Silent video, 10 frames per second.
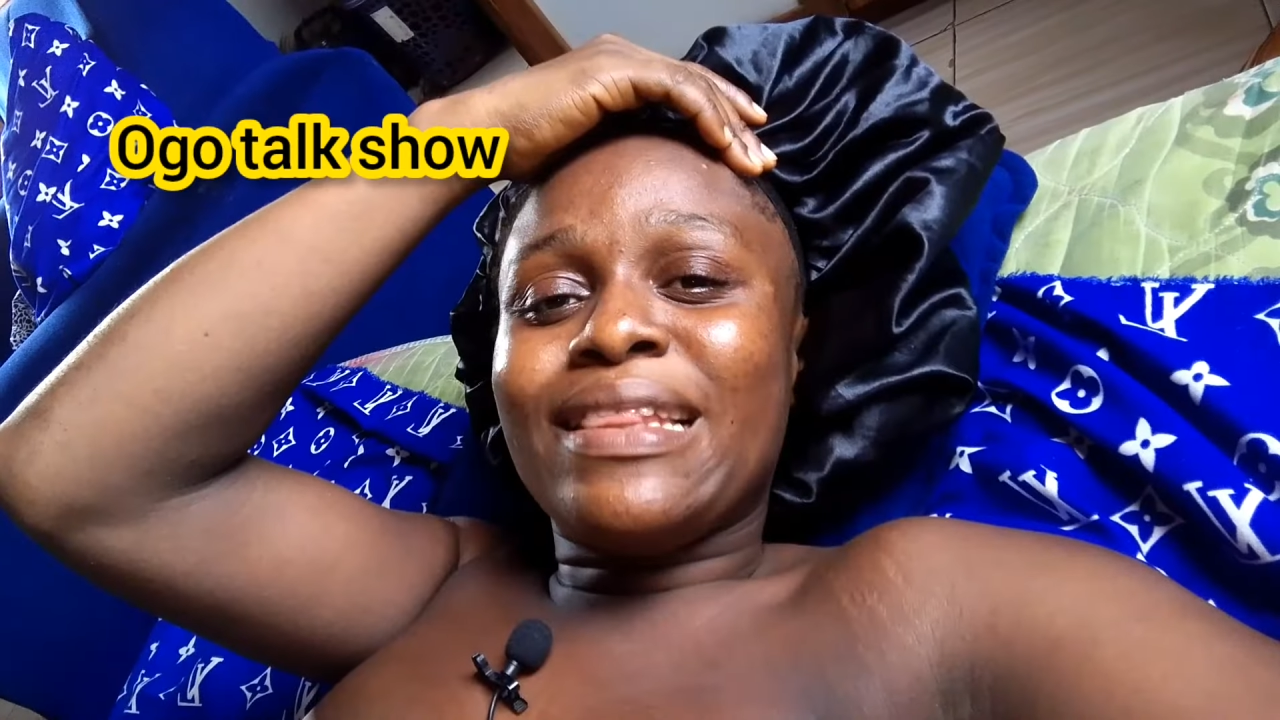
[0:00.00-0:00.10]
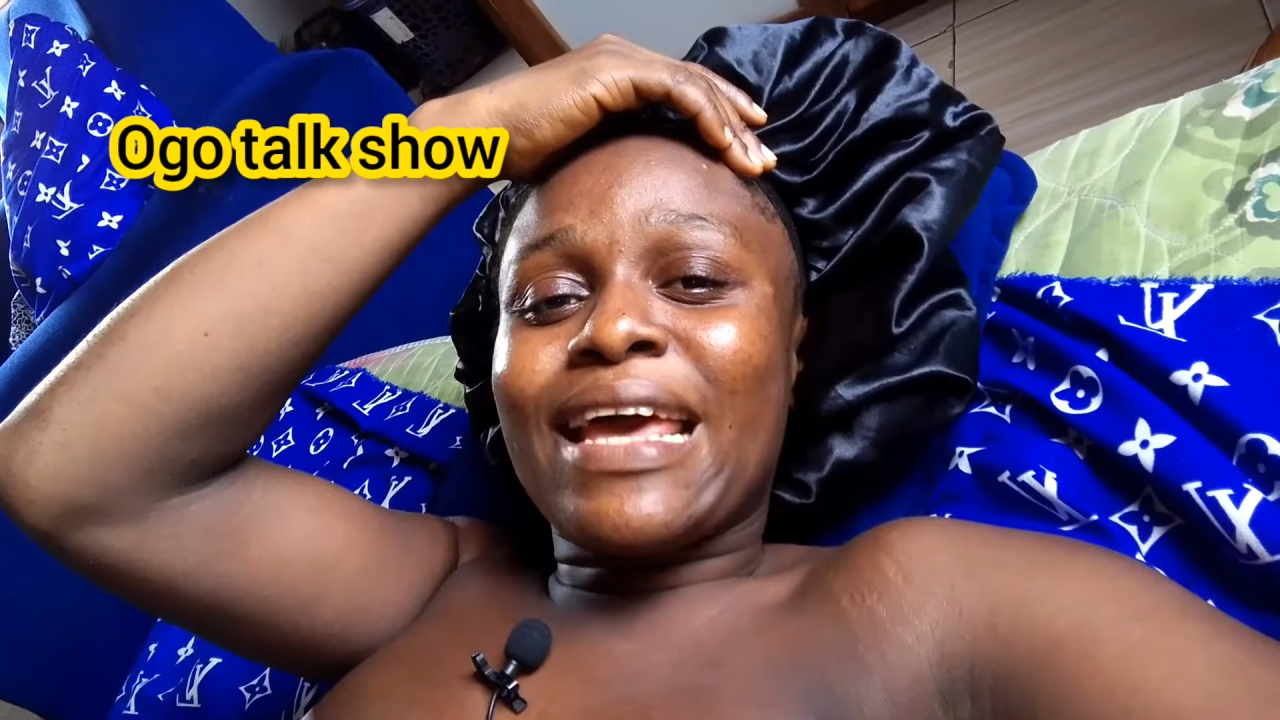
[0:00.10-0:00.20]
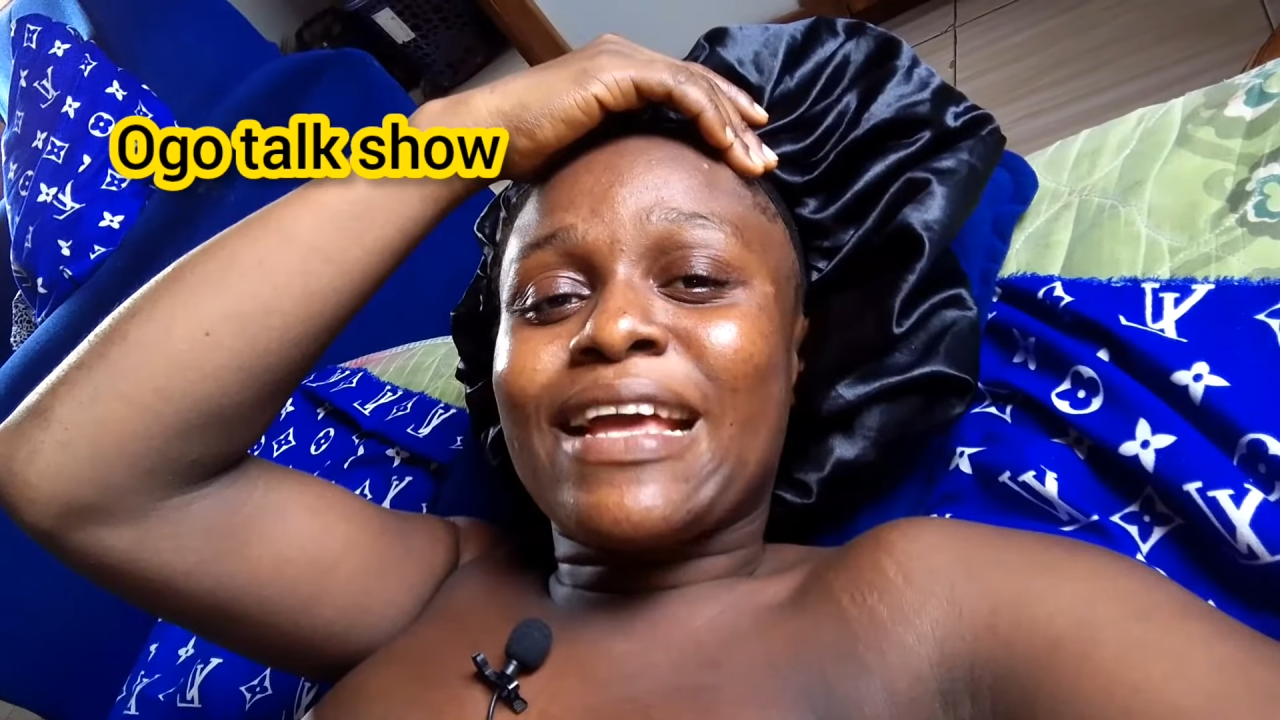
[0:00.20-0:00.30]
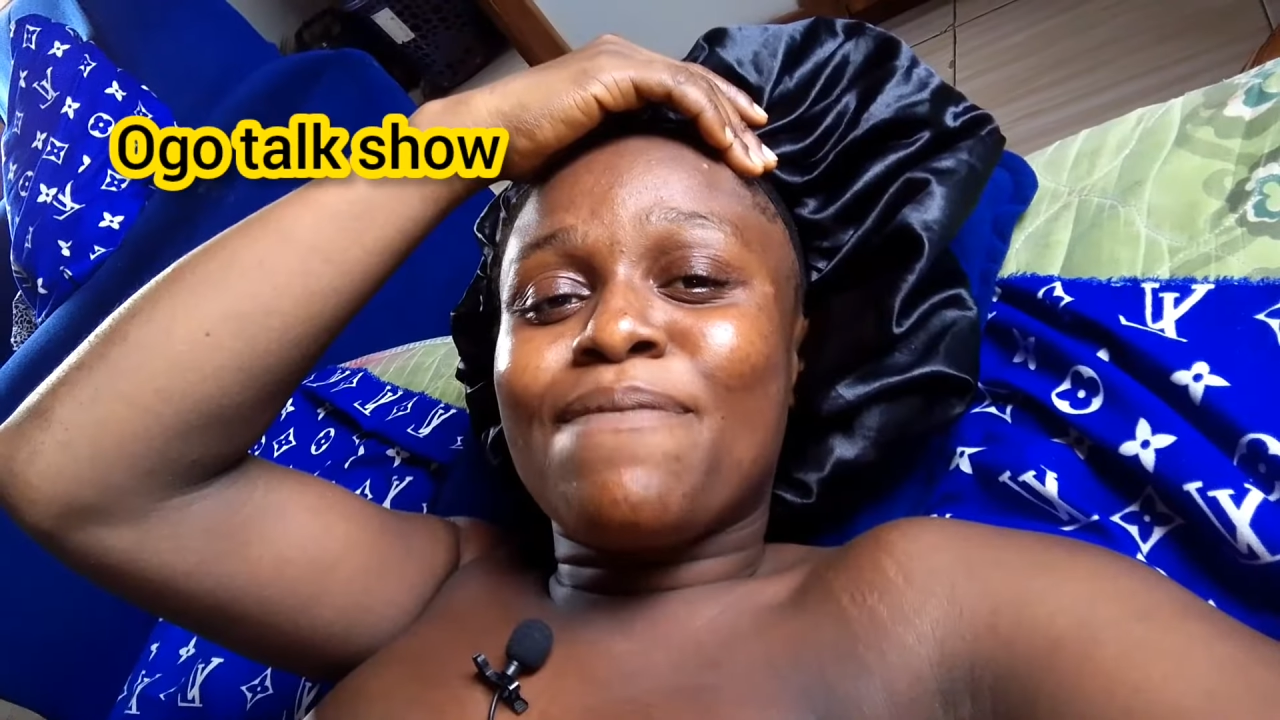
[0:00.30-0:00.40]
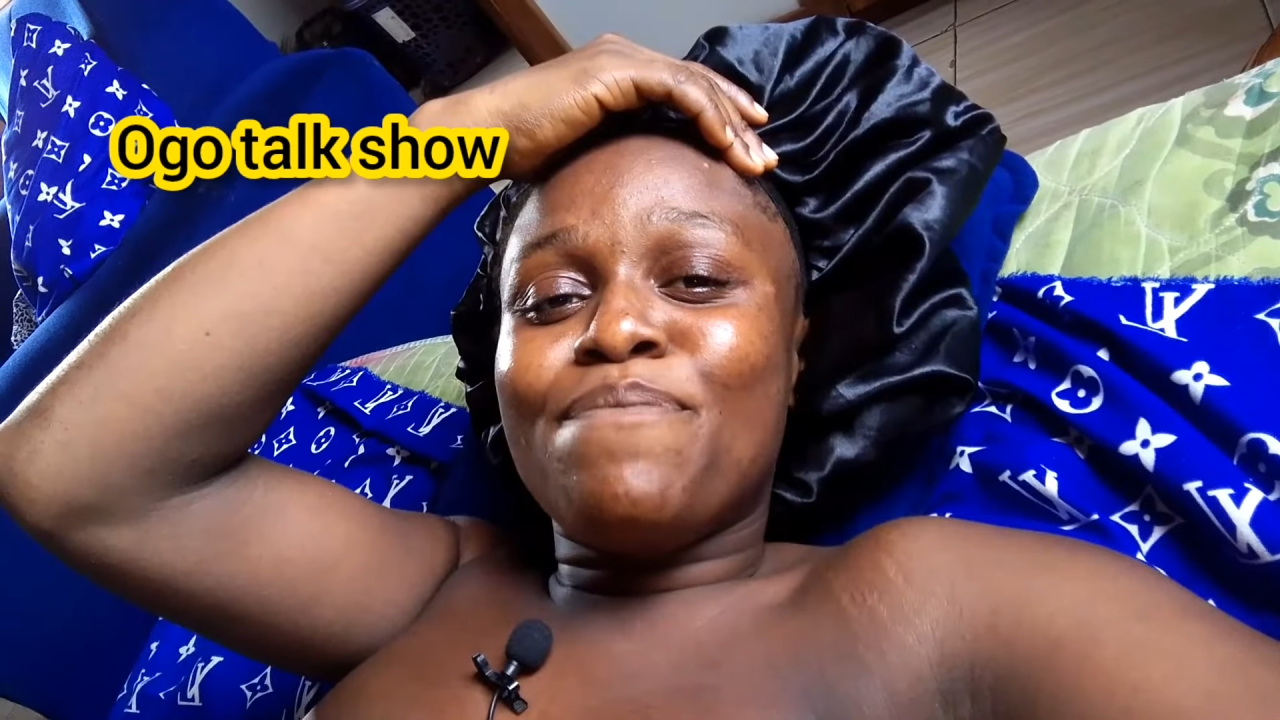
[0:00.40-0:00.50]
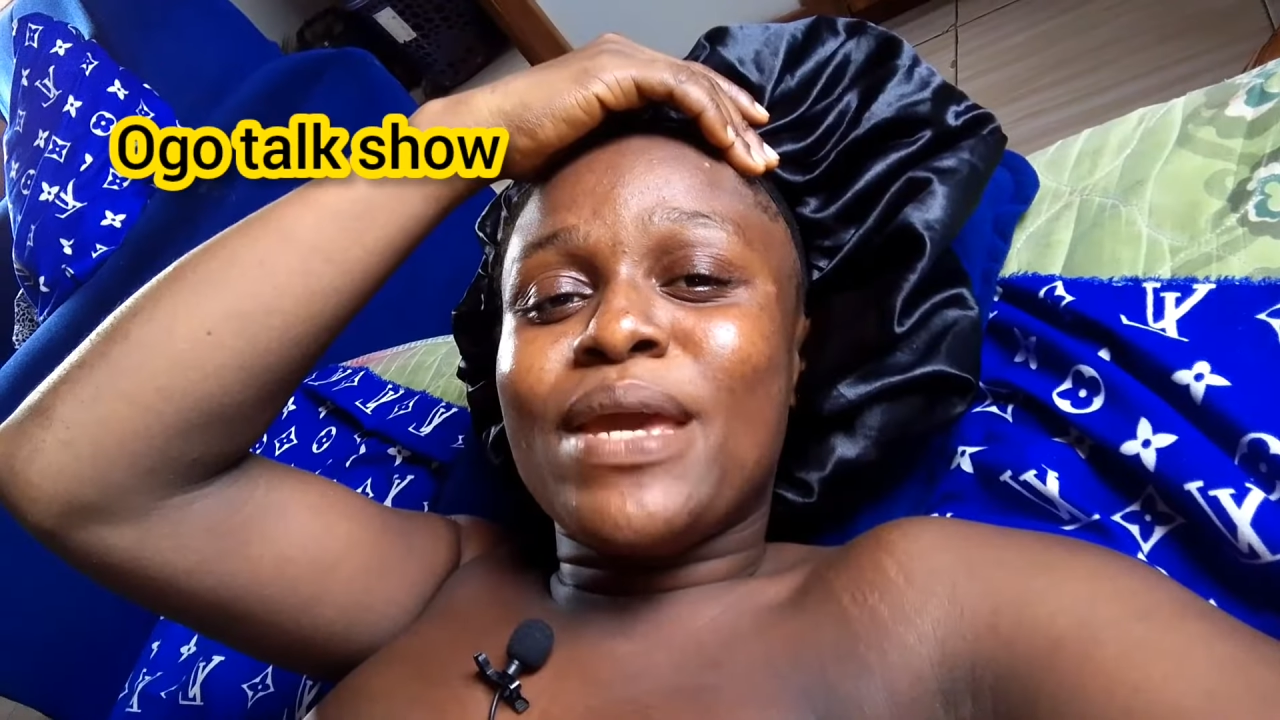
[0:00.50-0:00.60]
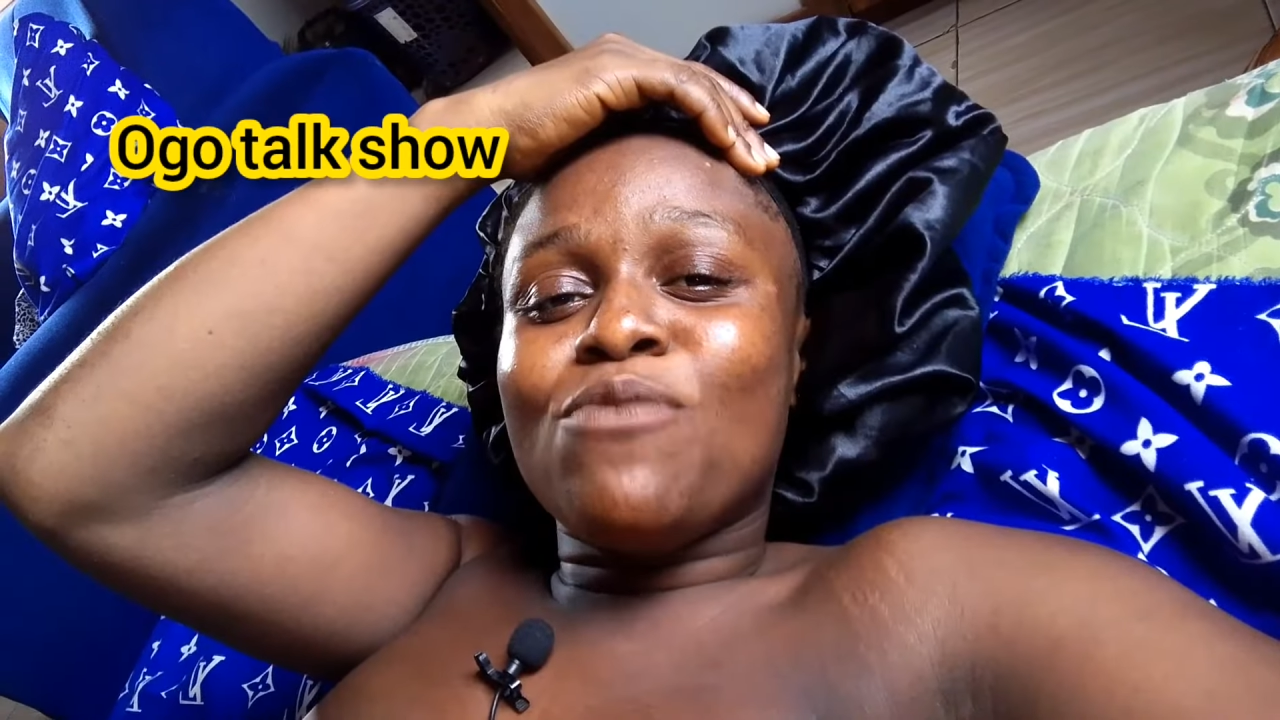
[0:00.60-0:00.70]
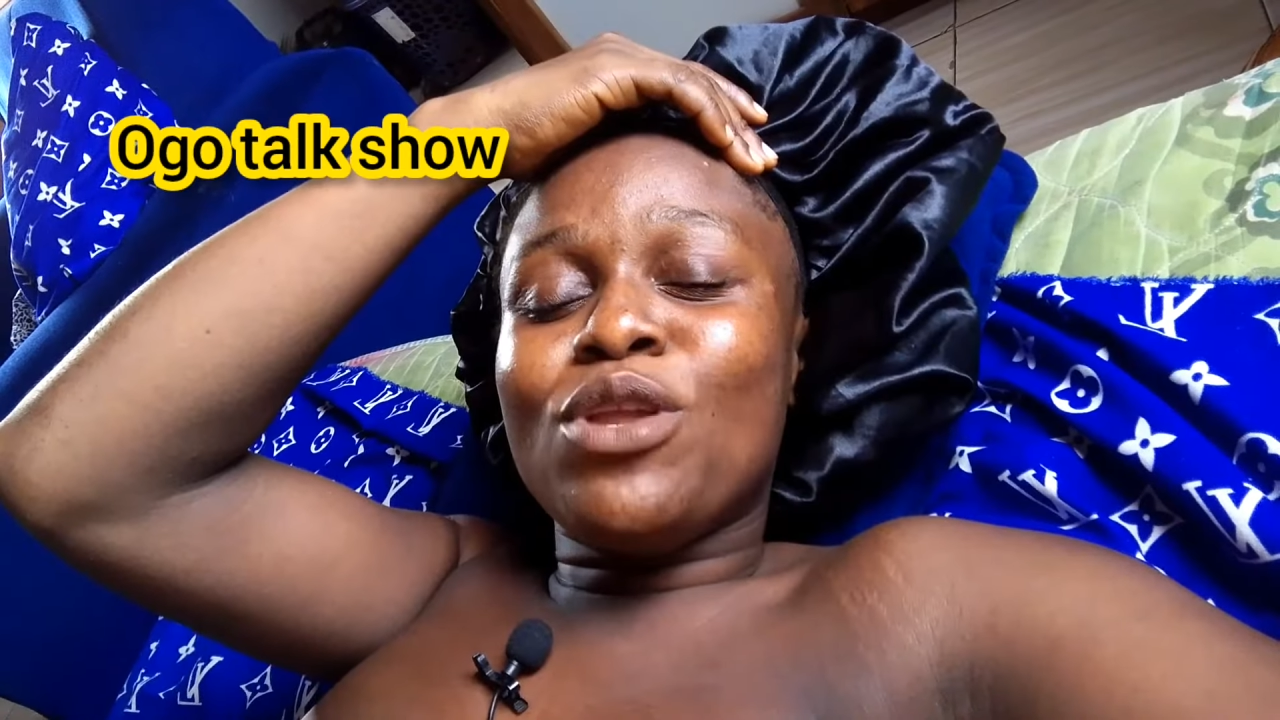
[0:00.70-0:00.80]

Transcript: like men.